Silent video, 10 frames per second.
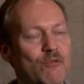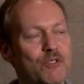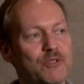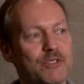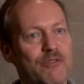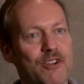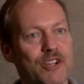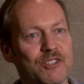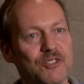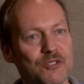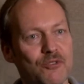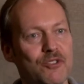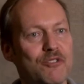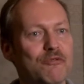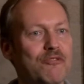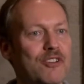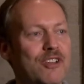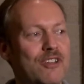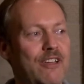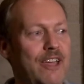which was a very conservative
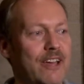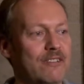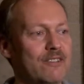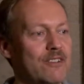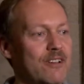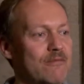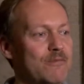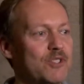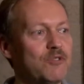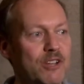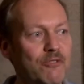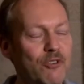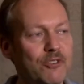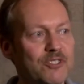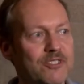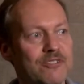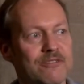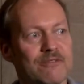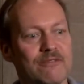and straight-focused